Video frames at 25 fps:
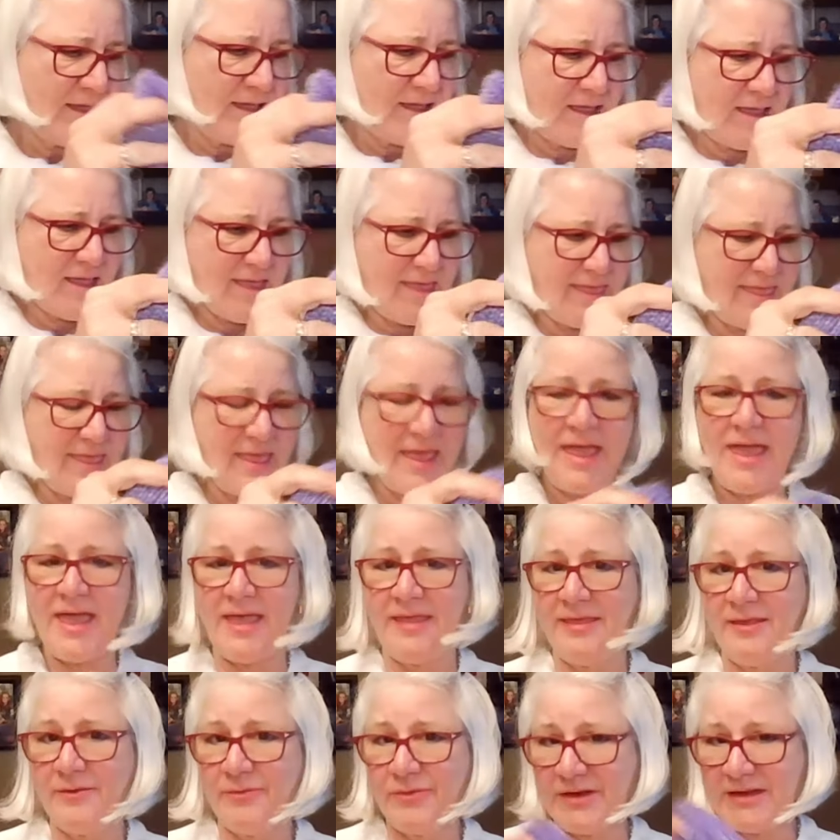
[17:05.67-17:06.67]
And
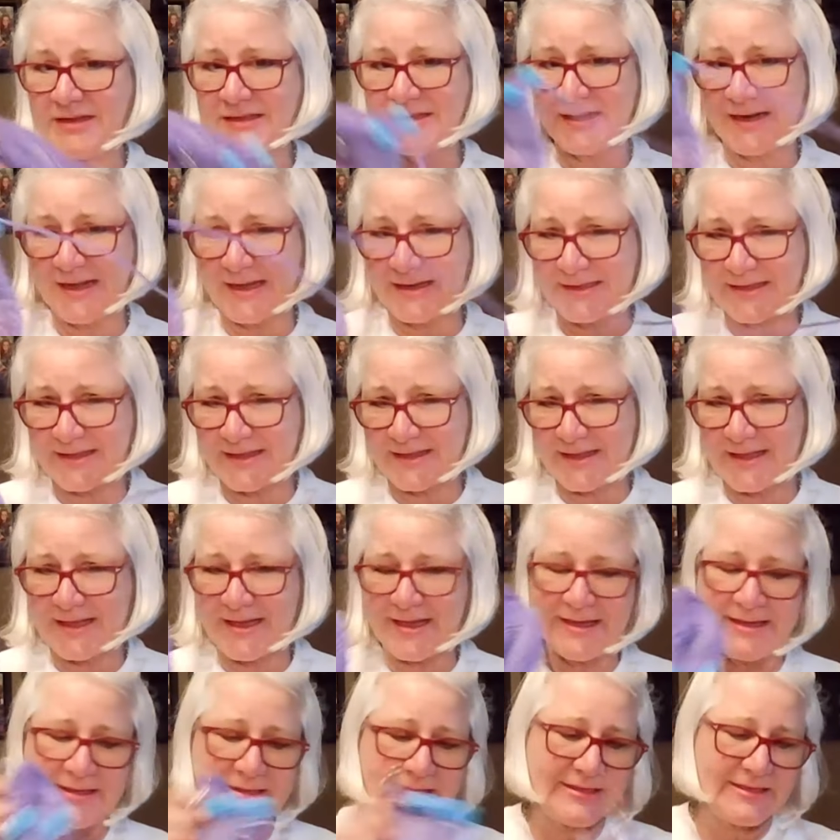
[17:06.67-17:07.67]
then the reason I did
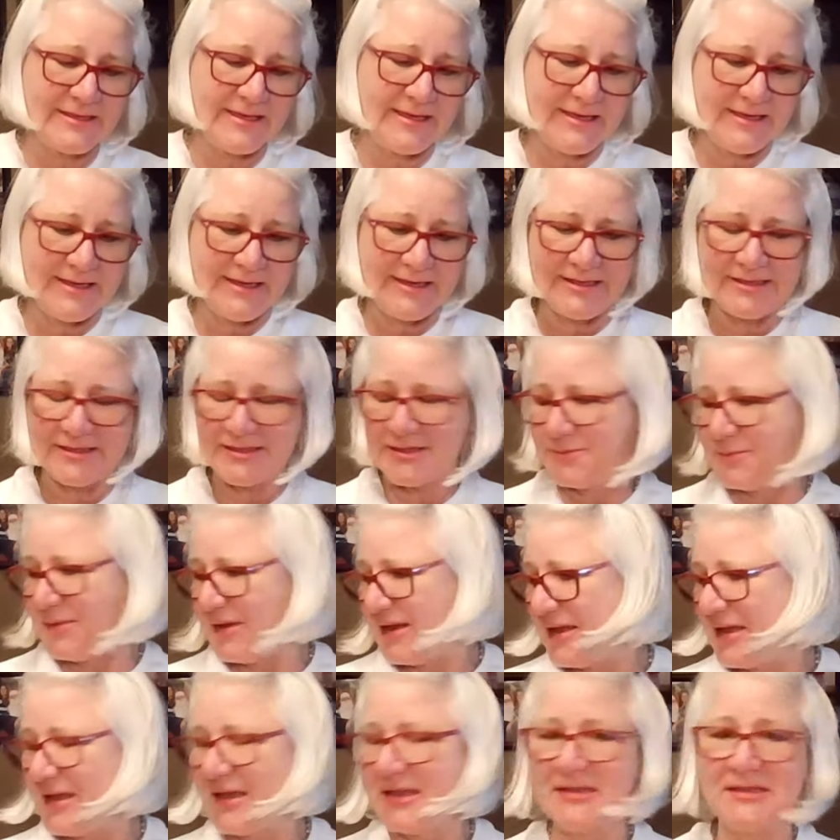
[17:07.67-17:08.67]
this is
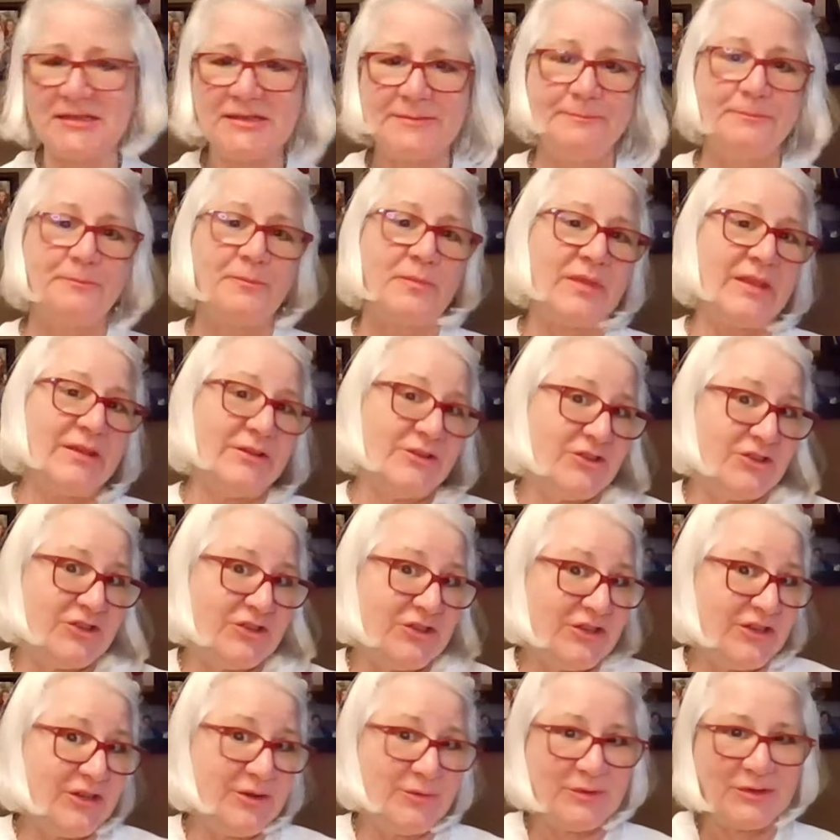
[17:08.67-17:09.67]
because
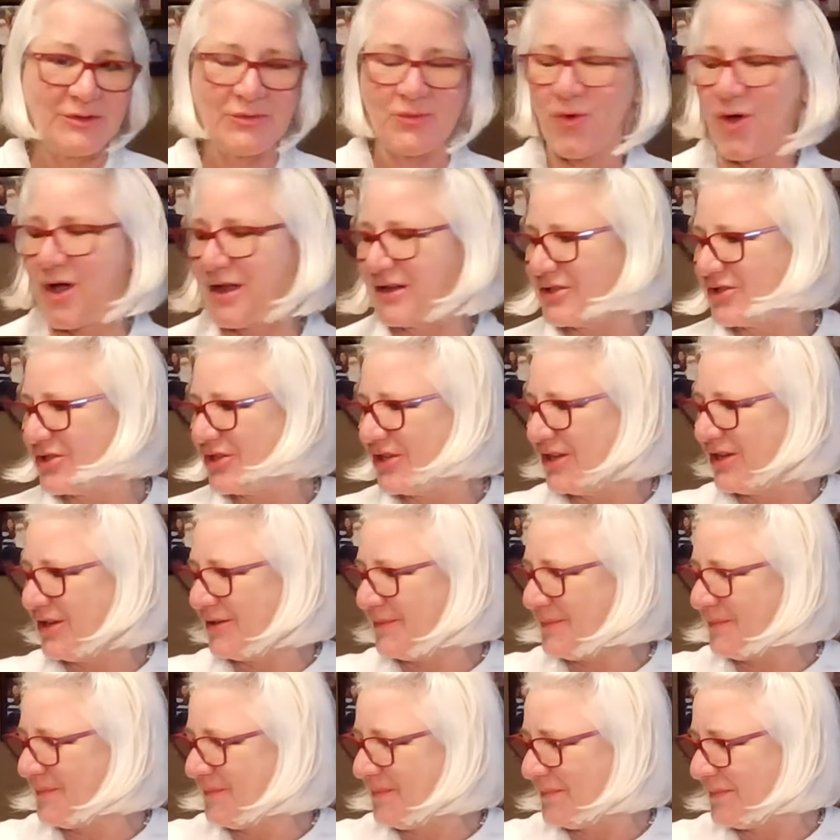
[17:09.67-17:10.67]
she was
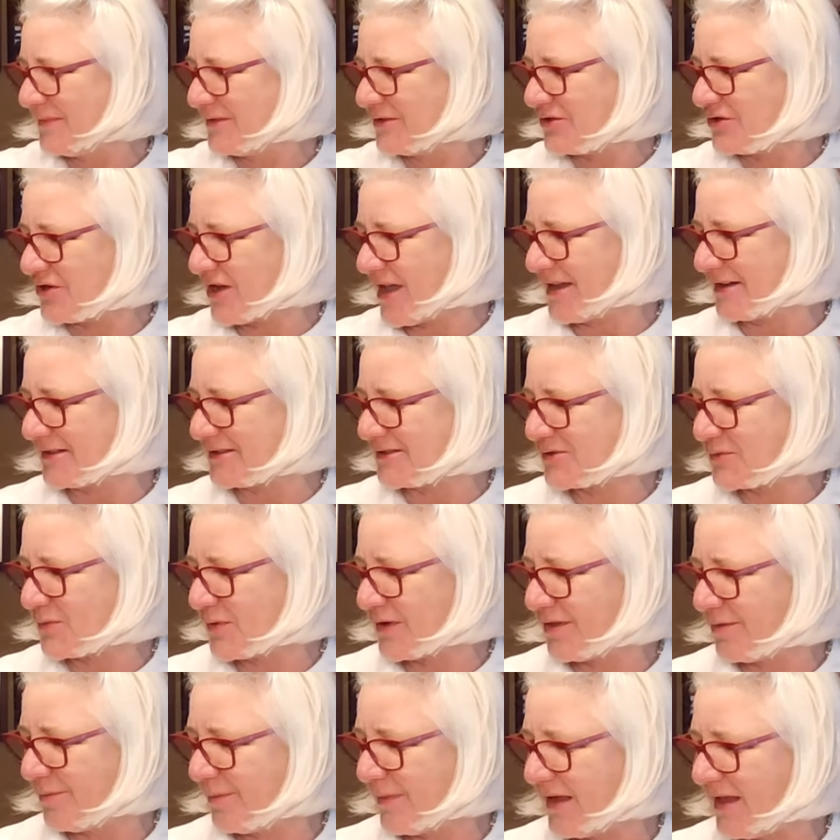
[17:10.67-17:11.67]
watching channels
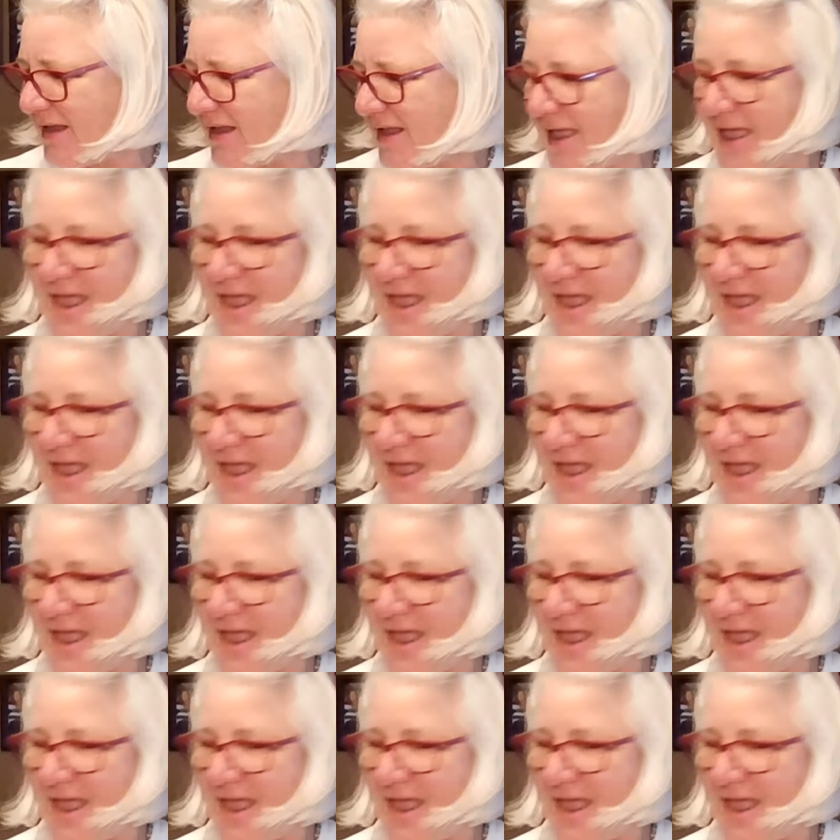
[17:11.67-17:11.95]
with me,